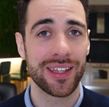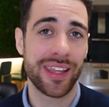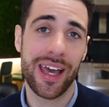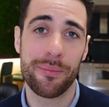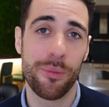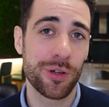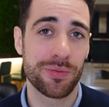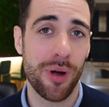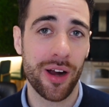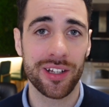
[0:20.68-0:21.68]
Yet
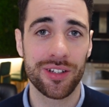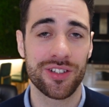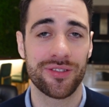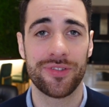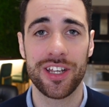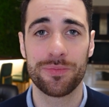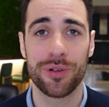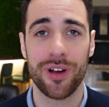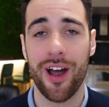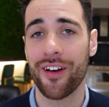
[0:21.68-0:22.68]
most marketers on
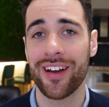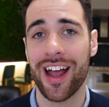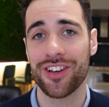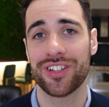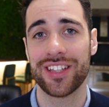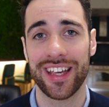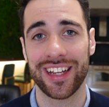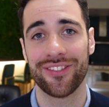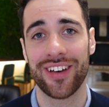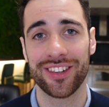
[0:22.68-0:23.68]
Facebook aren't actually
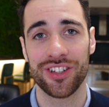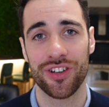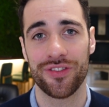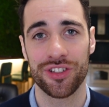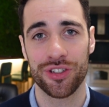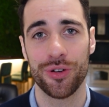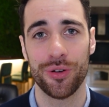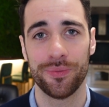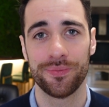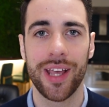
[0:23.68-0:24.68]
taking advantage of this
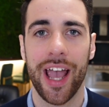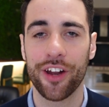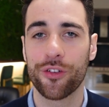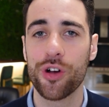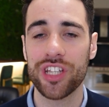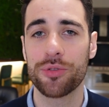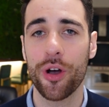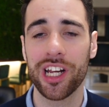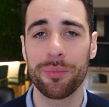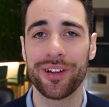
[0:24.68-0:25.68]
tool. And of course, I'm
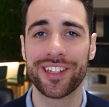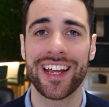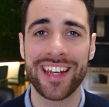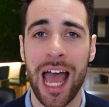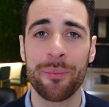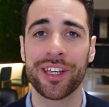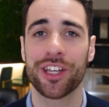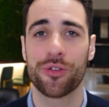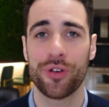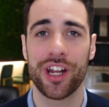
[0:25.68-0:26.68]
talking about
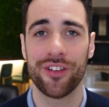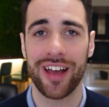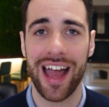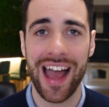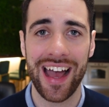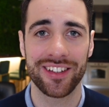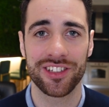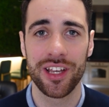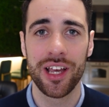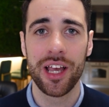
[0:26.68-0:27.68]
dynamic creative
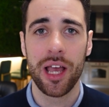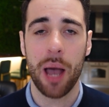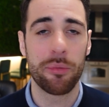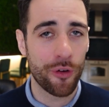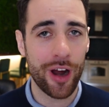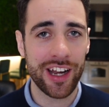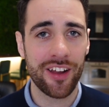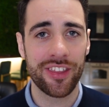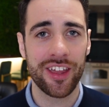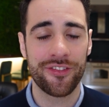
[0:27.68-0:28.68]
ads. And before any
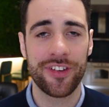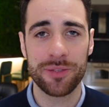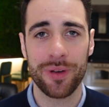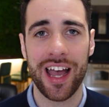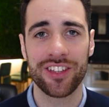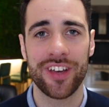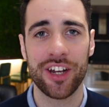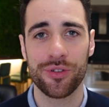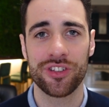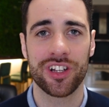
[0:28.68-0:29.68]
of the Facebook ads
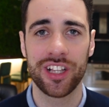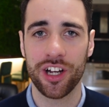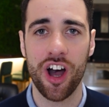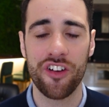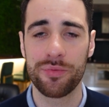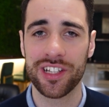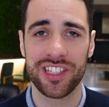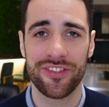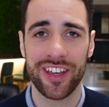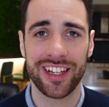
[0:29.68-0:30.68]
veterans click off because
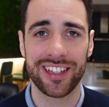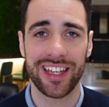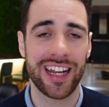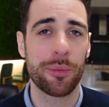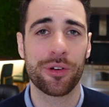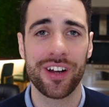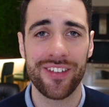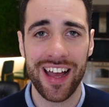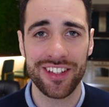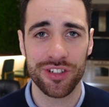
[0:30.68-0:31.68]
they think dynamic creative
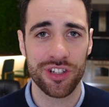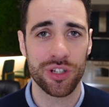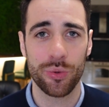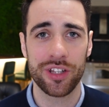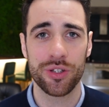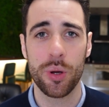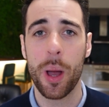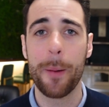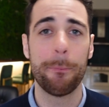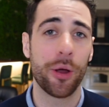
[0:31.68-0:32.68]
ads are just a way to
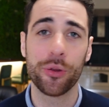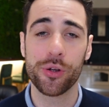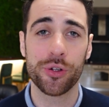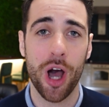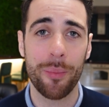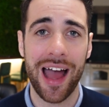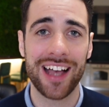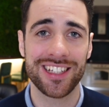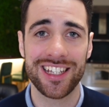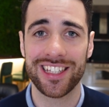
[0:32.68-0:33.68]
bundle your top
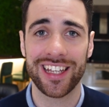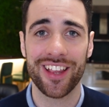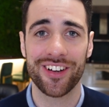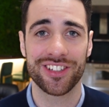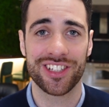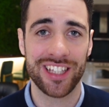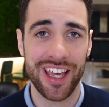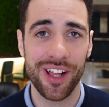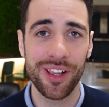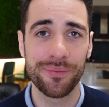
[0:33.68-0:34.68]
assets together and
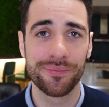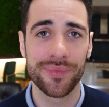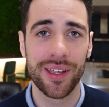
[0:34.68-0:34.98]
scale,